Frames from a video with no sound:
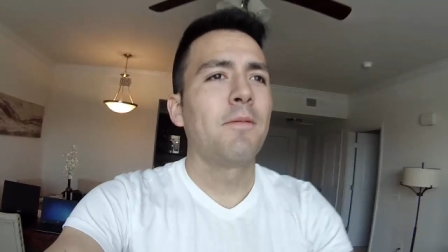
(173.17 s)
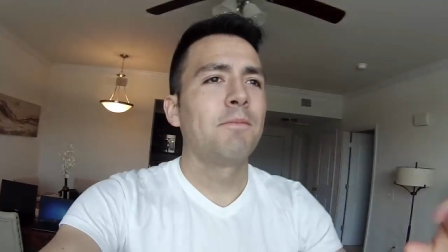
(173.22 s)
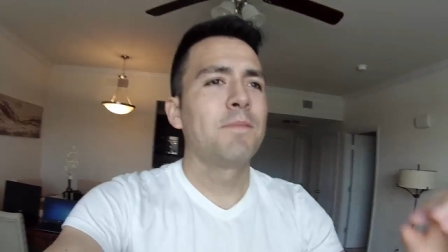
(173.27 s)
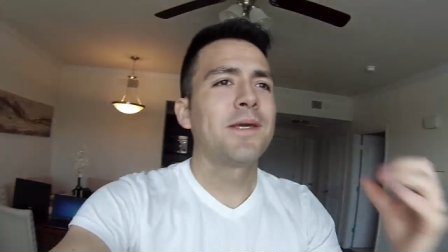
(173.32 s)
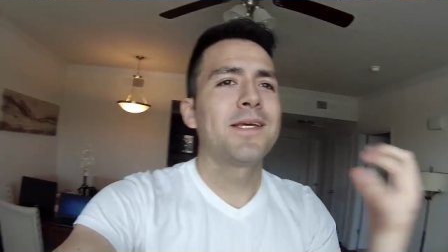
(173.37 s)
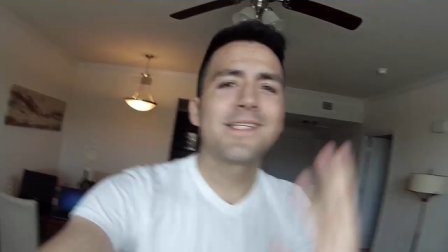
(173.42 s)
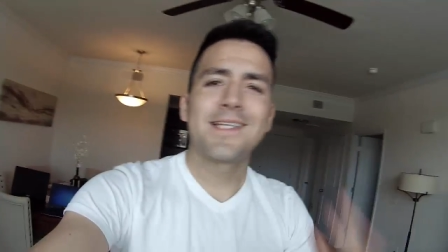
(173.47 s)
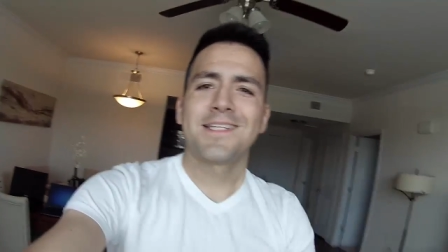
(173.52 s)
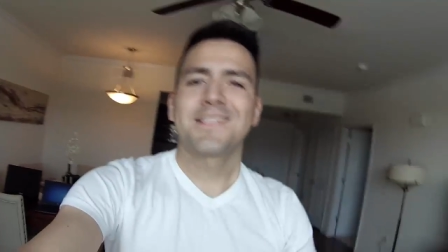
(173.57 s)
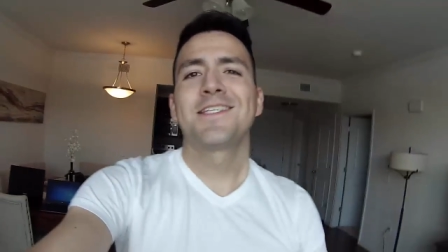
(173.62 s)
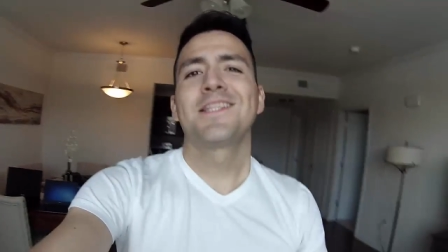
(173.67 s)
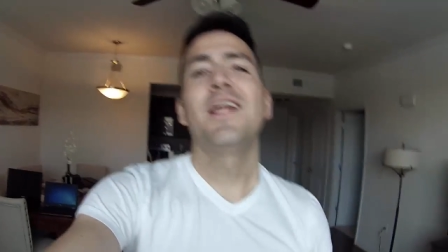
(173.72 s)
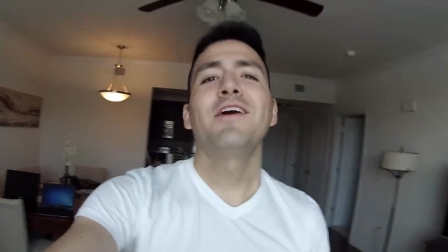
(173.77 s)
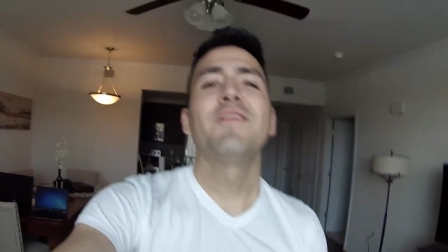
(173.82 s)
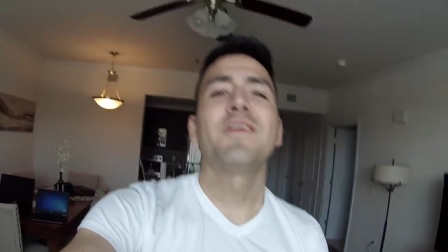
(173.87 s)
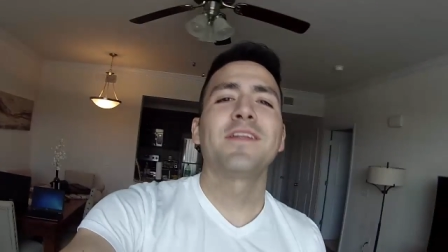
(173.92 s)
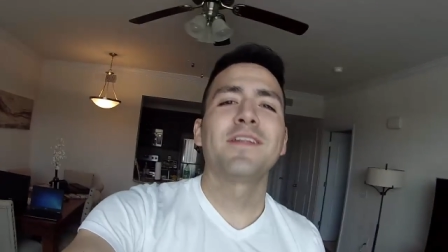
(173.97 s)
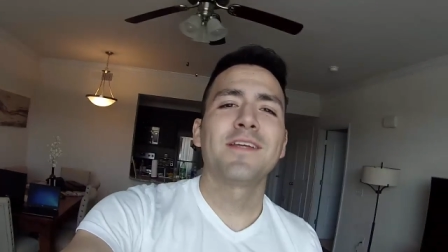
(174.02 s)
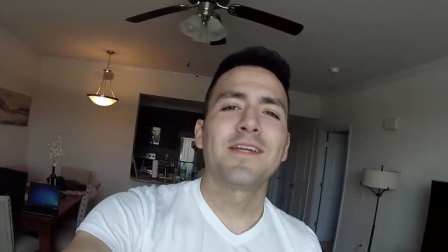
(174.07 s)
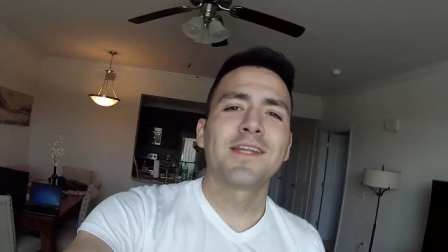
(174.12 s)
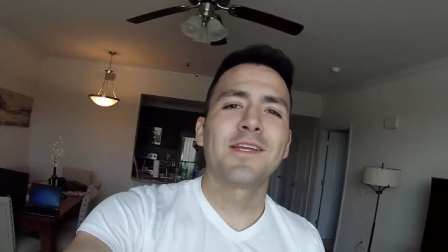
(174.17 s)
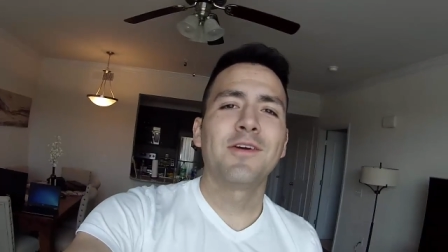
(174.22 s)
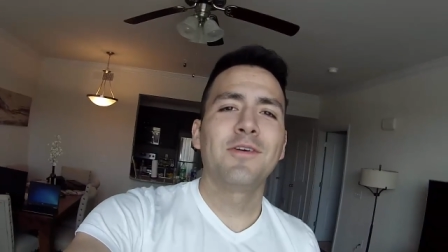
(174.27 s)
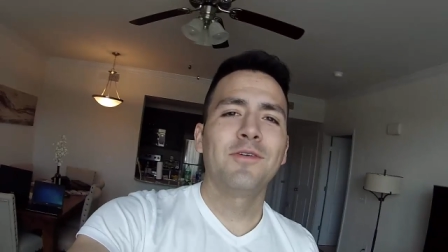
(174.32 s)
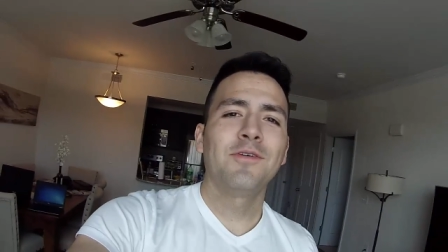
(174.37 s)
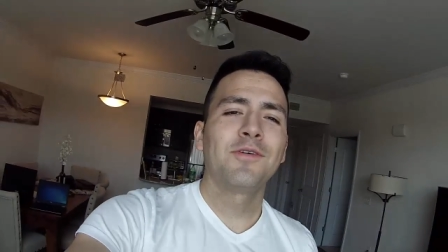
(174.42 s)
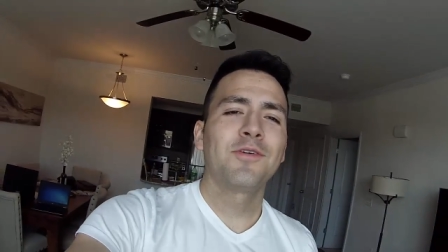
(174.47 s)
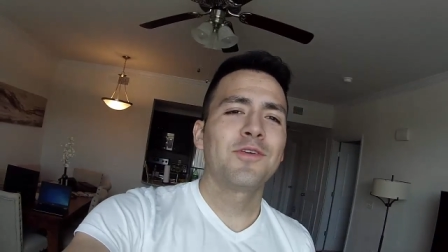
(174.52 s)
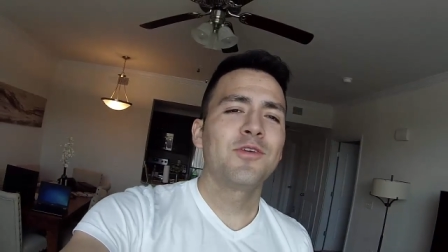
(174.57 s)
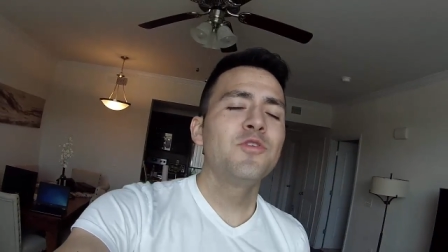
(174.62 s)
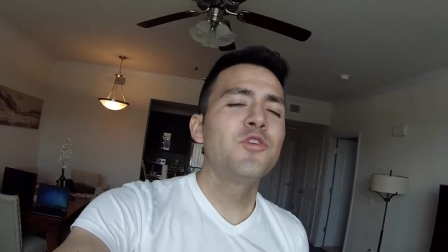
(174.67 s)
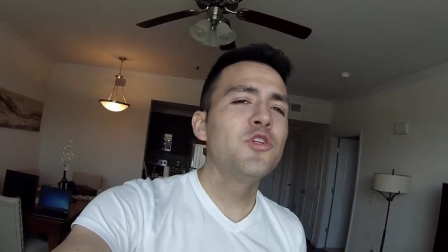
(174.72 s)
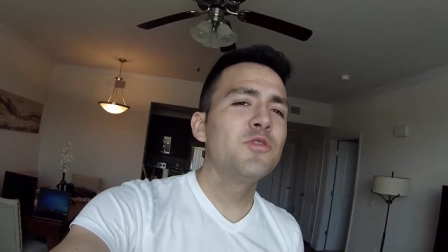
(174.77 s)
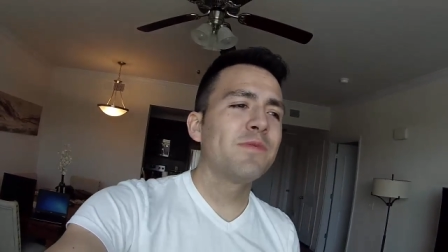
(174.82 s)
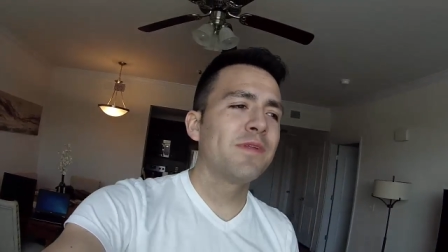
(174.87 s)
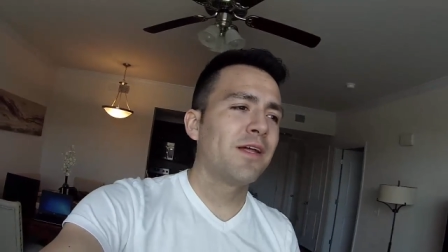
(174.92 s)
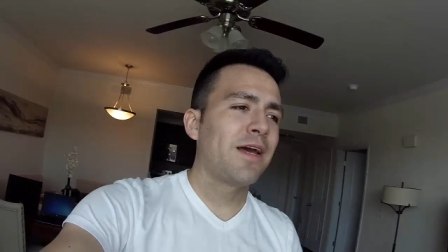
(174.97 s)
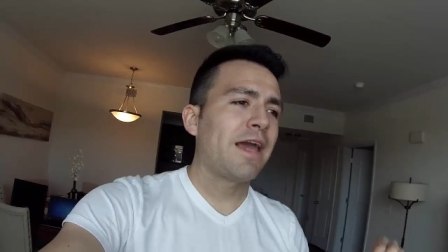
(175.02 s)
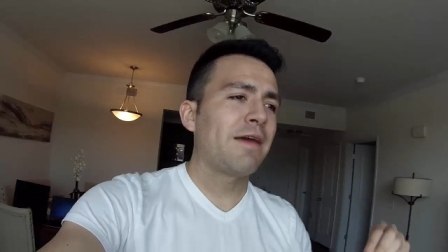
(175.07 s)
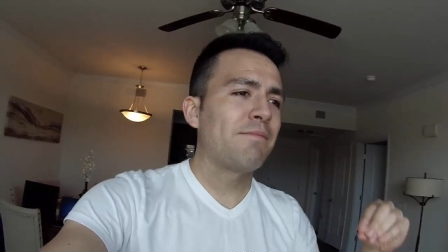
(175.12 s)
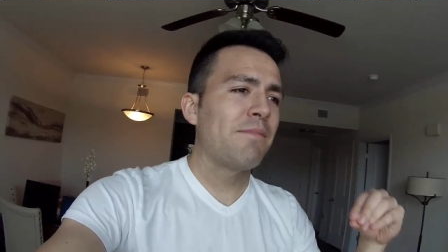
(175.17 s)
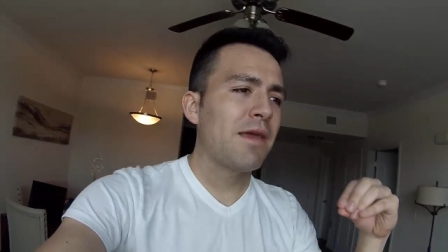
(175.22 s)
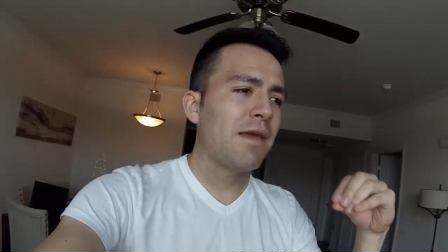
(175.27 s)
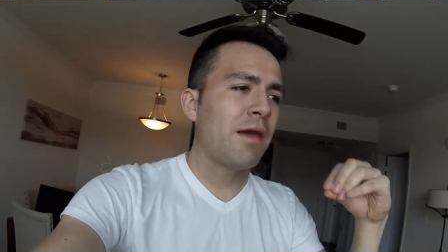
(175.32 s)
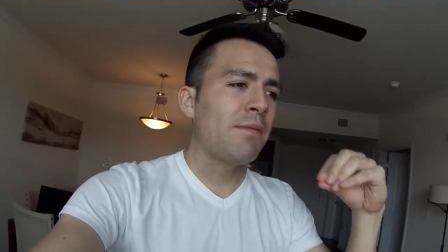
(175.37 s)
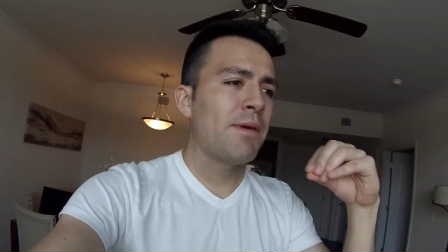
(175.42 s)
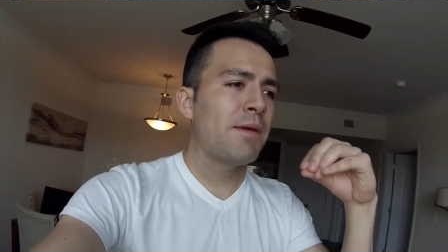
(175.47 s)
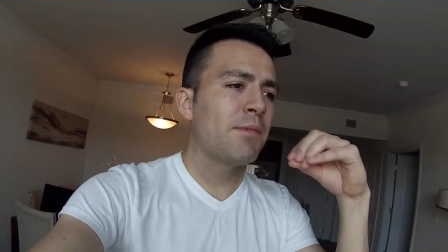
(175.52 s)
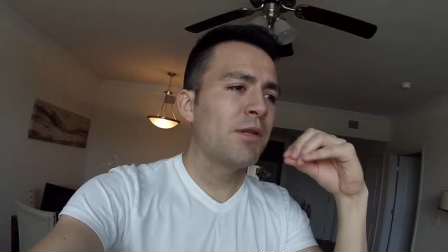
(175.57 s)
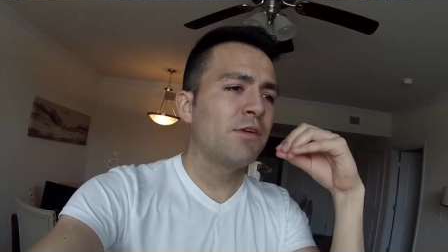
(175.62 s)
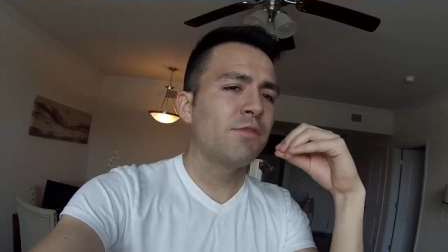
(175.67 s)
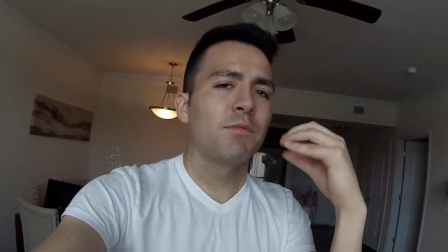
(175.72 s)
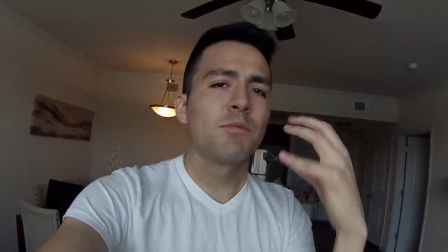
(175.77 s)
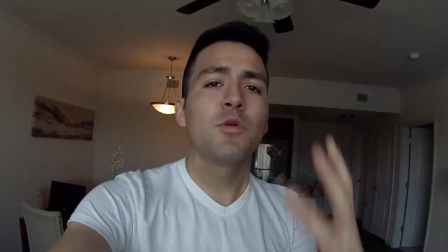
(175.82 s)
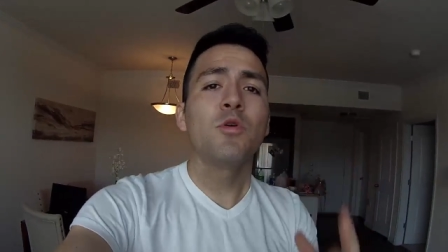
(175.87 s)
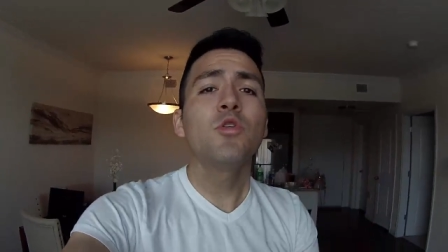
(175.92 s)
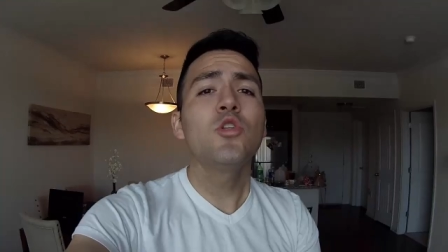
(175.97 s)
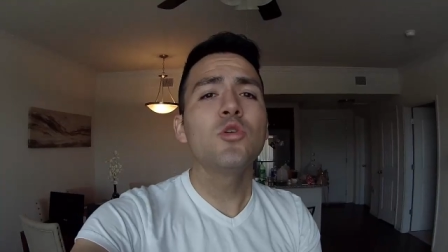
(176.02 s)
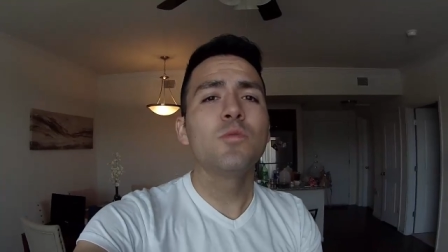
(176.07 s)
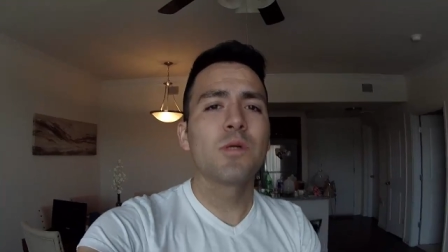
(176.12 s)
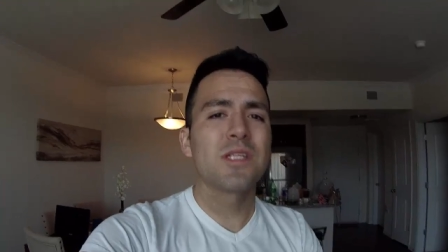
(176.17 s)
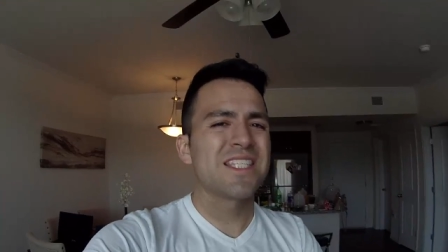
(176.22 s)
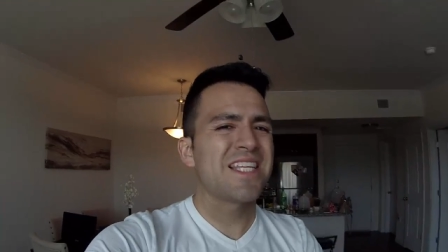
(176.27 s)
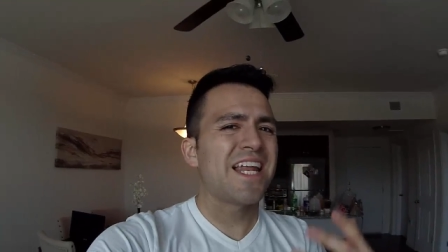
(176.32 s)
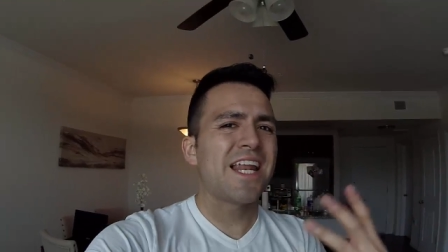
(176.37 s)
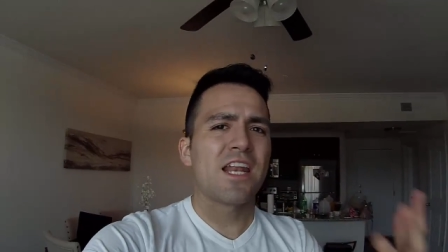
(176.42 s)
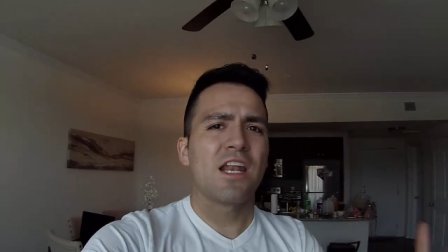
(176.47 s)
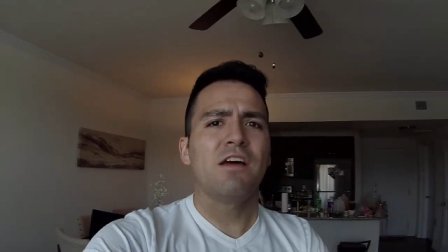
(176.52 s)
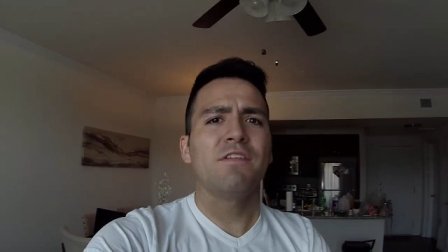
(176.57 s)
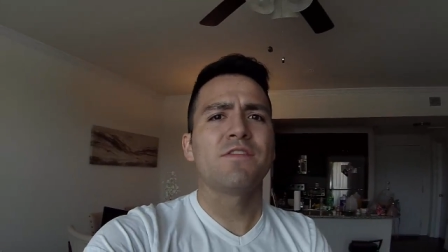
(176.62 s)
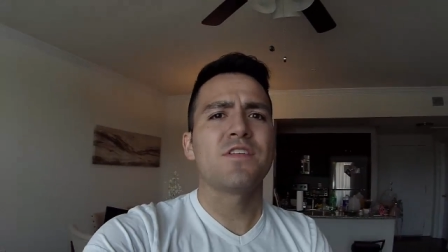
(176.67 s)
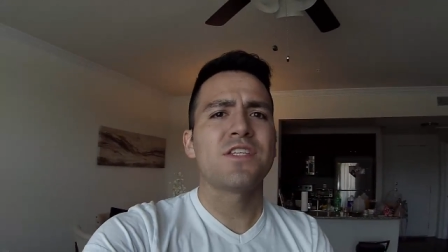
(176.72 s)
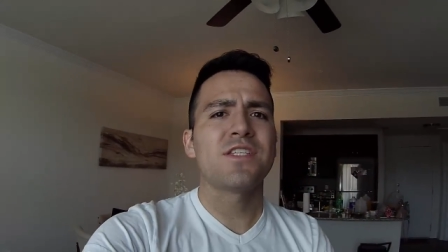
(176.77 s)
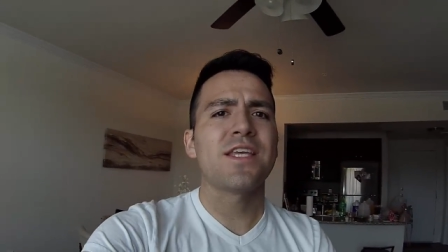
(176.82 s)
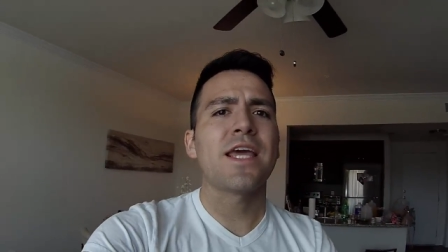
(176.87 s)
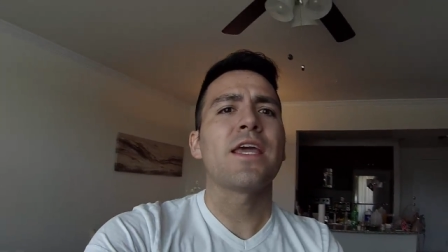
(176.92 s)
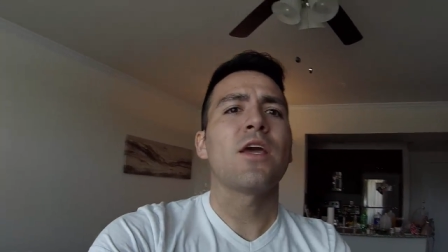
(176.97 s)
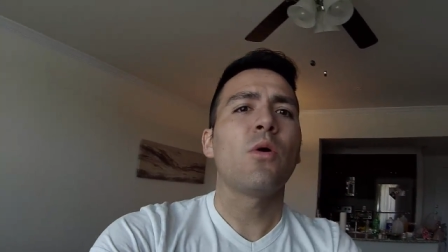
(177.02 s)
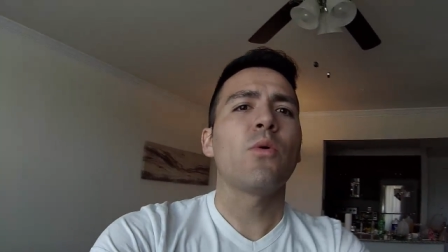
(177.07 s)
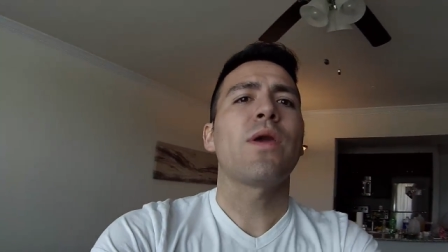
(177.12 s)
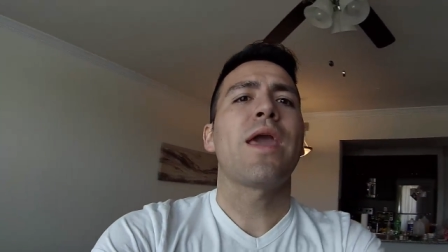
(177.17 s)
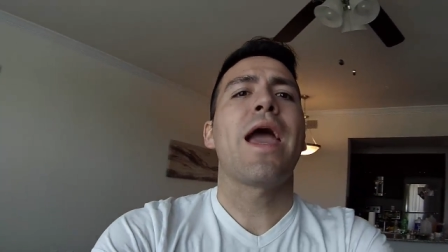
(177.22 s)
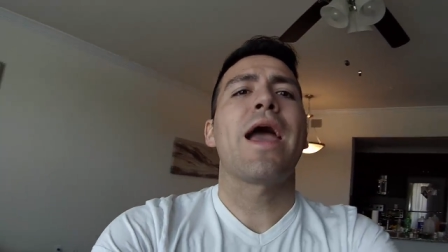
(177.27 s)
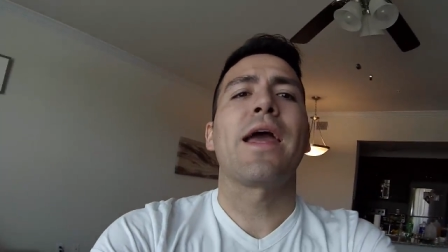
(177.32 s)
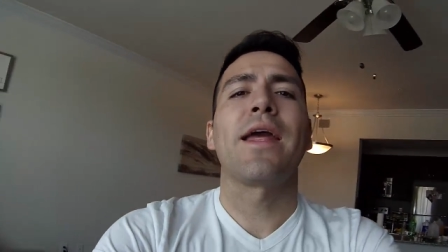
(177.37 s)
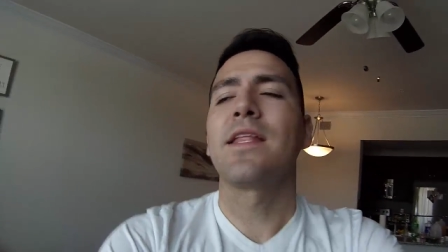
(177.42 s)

because I just love it. You know, YouTube. You know, I make I make money from YouTube, but it's not enough to say, oh yeah,